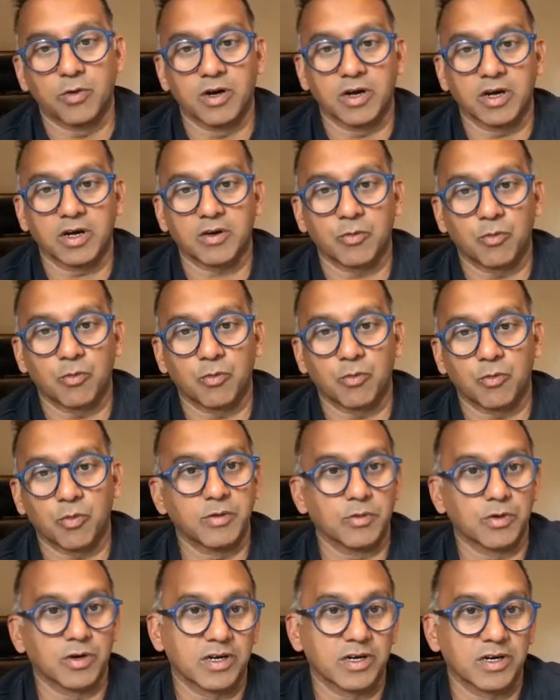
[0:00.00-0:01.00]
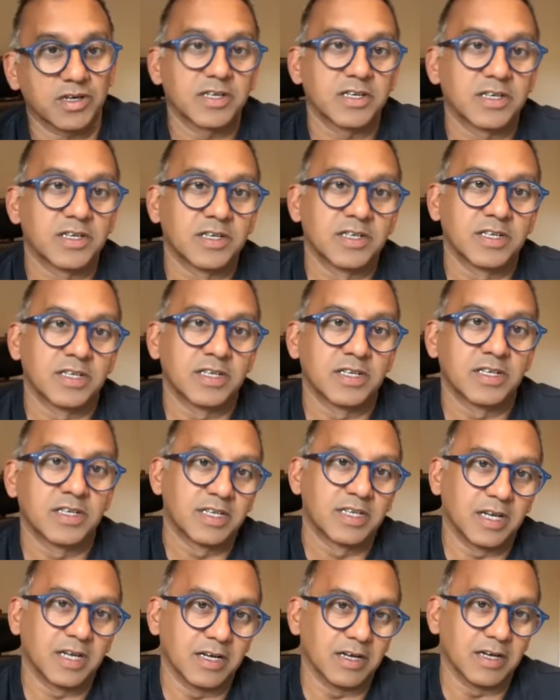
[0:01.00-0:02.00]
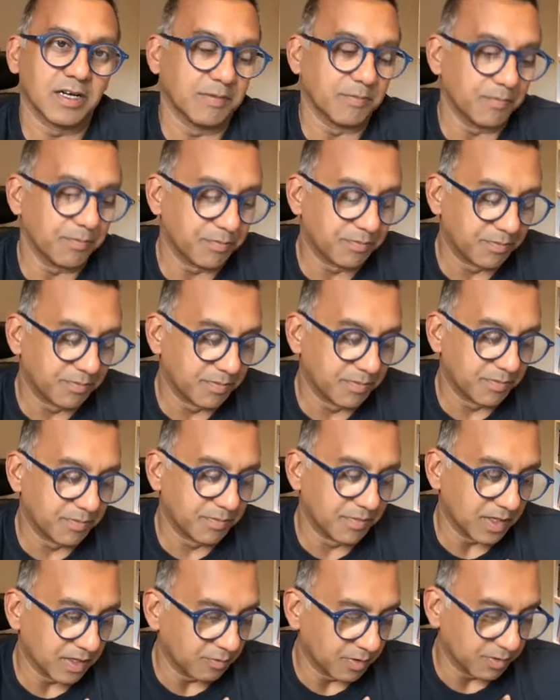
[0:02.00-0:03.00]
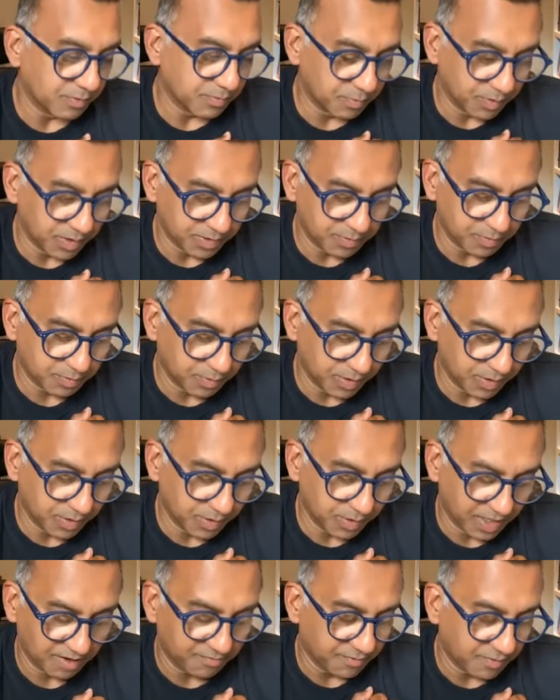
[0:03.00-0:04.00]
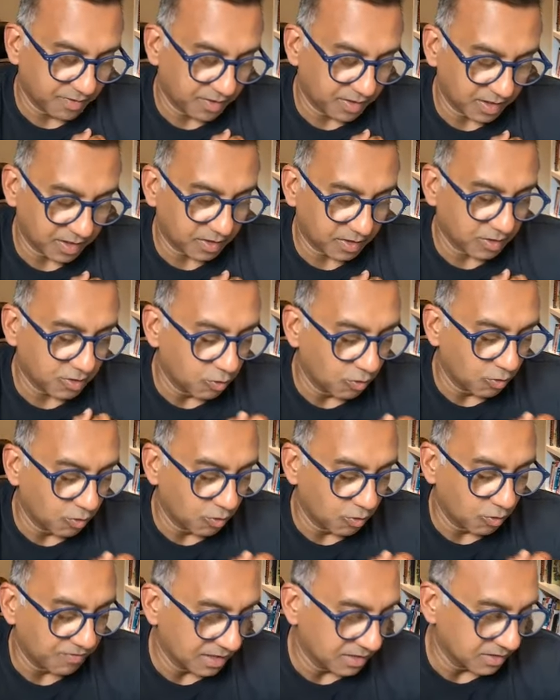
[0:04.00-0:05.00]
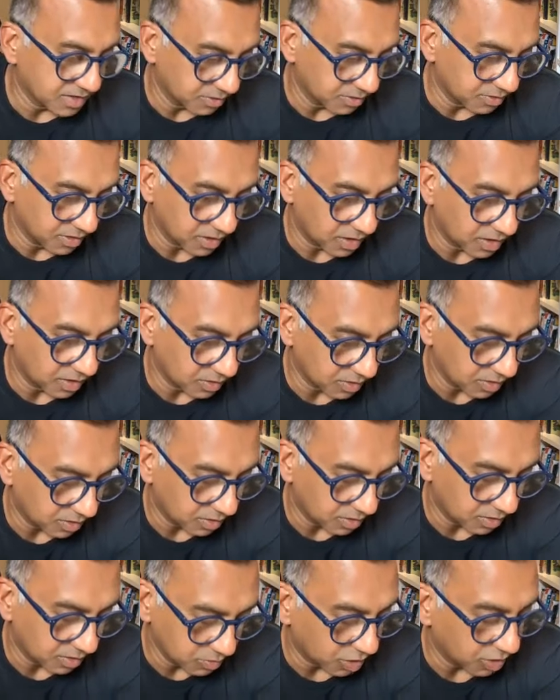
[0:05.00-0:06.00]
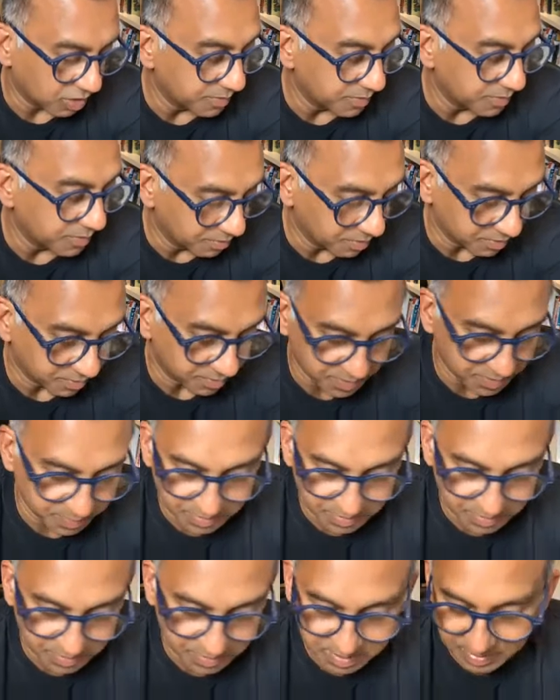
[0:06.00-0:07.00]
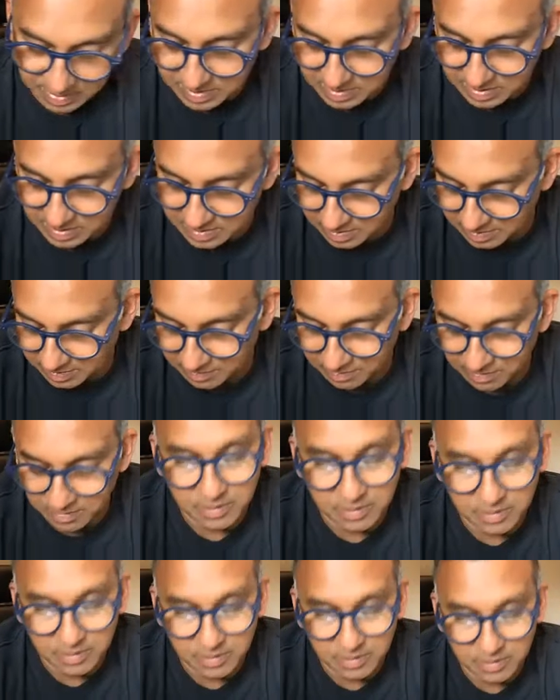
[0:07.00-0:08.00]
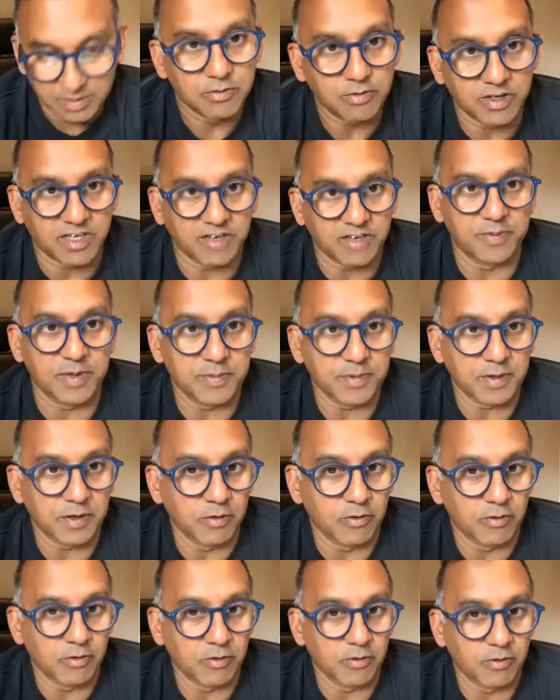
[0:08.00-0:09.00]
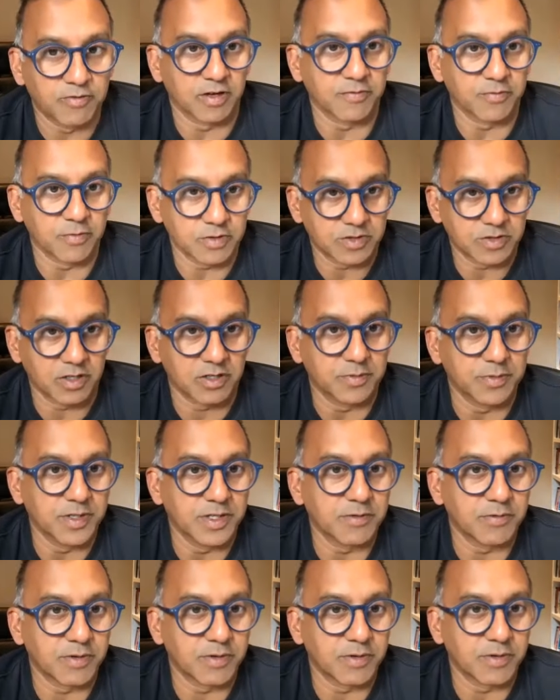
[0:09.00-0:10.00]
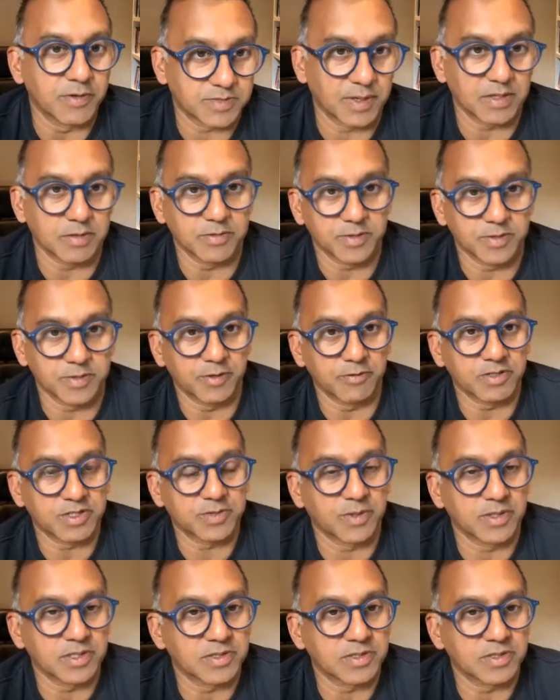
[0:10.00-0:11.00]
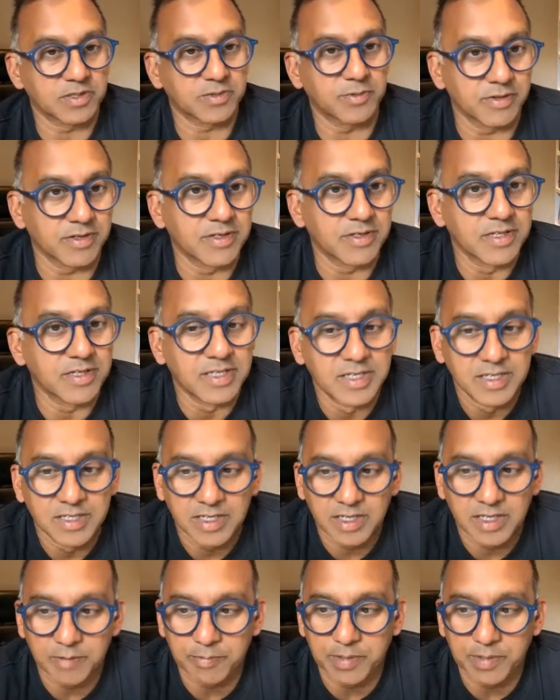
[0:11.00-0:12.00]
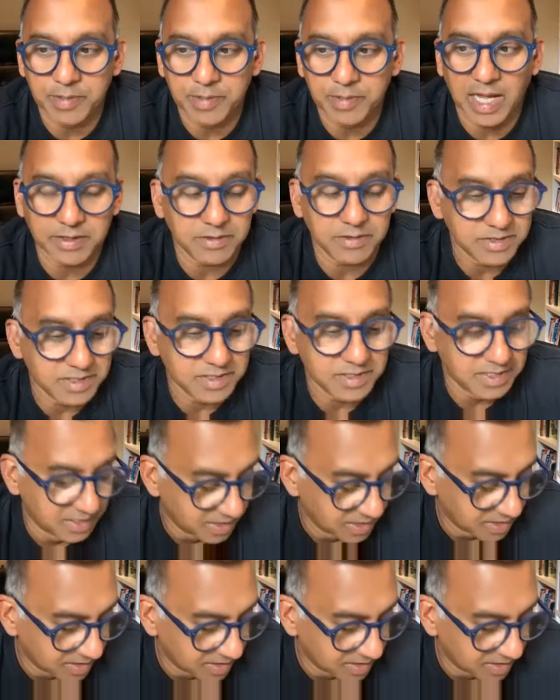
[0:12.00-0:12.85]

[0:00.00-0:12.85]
work, when you work. We have our core values are our autonomy with responsibility. So we give people an awful lot of autonomy. We expect them to be responsible with it and be adult.